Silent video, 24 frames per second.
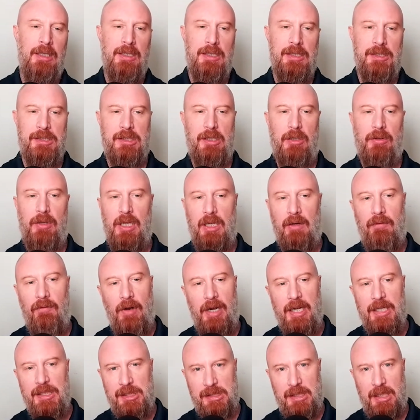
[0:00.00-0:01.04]
So the
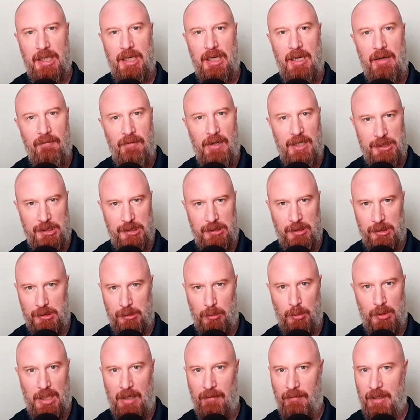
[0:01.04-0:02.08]
advice that investors
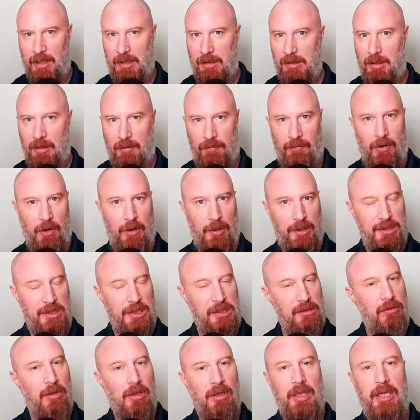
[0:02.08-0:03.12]
were giving to folks
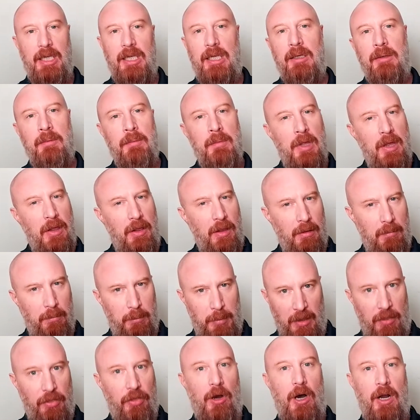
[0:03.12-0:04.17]
is really
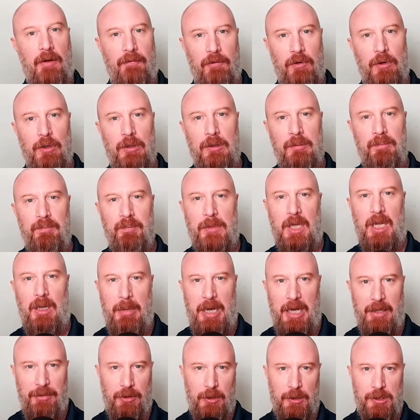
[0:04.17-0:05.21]
be thoughtful
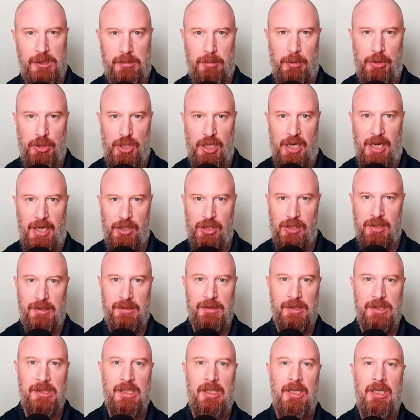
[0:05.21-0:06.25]
about those
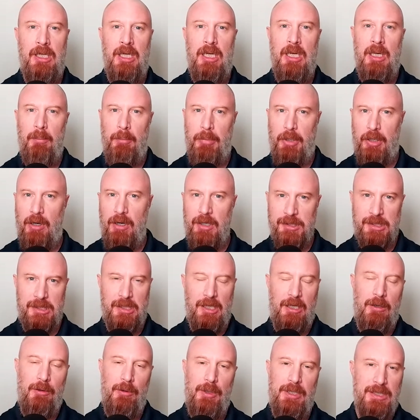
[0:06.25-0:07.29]
projections, but
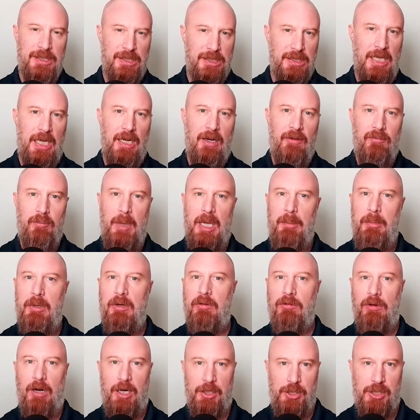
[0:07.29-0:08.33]
also instead of maybe
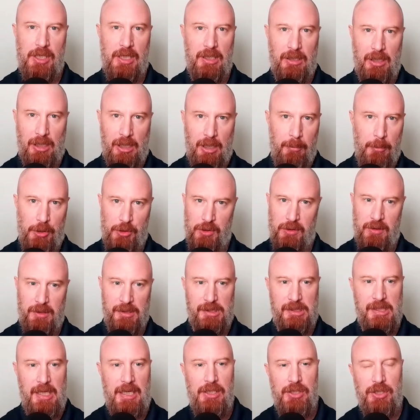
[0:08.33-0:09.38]
rushing to
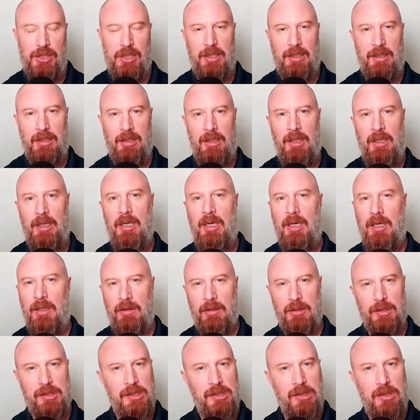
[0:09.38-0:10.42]
commercialization,
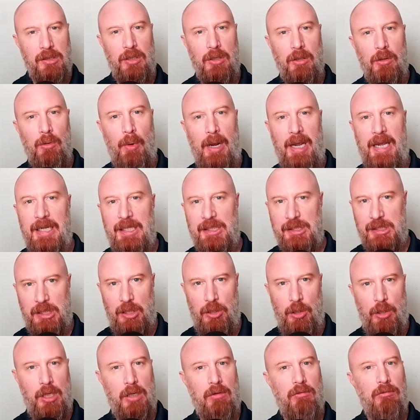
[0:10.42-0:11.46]
there's two ways that
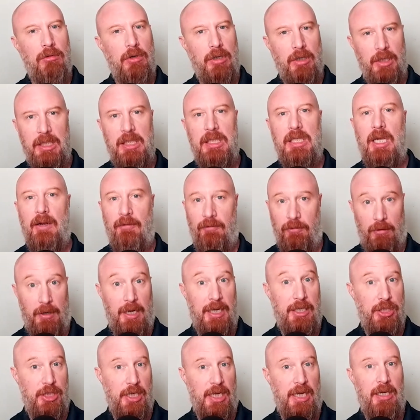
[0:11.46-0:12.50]
you can really
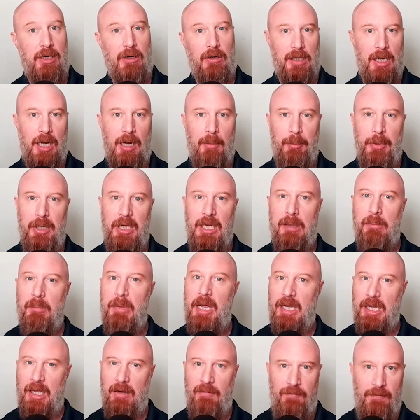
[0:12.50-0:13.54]
differentiate your company and
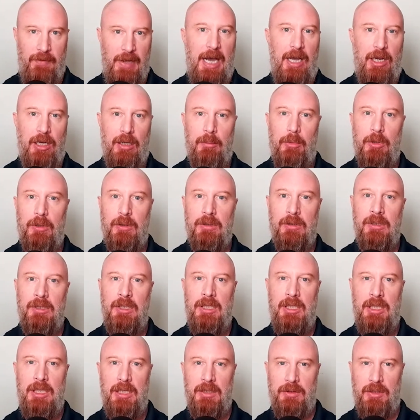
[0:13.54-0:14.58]
make it valuable
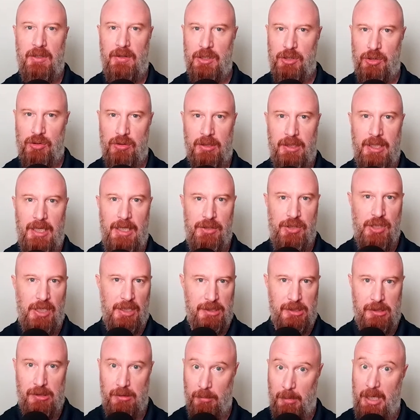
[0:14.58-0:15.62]
to the
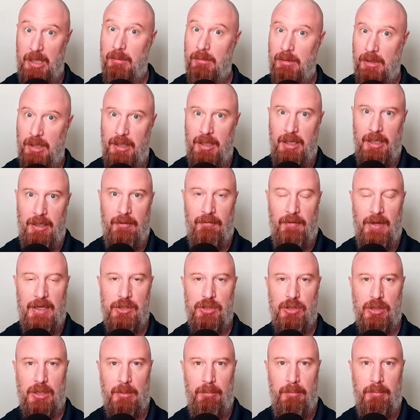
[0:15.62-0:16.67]
strategics who might
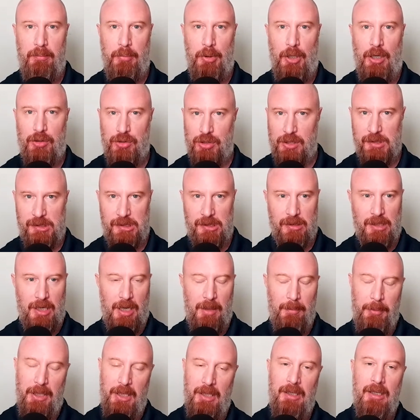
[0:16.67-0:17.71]
eventually purchase your
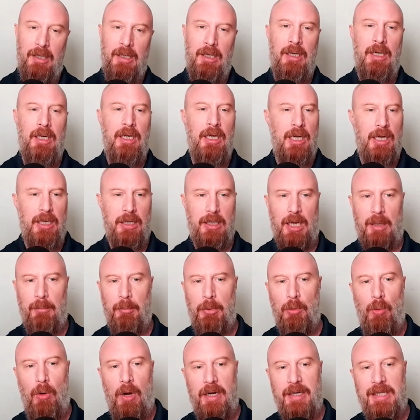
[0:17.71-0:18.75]
company.
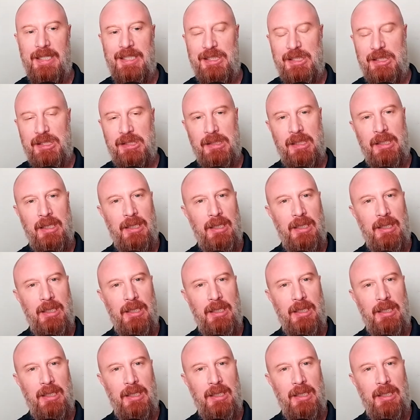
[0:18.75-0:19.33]
Number one is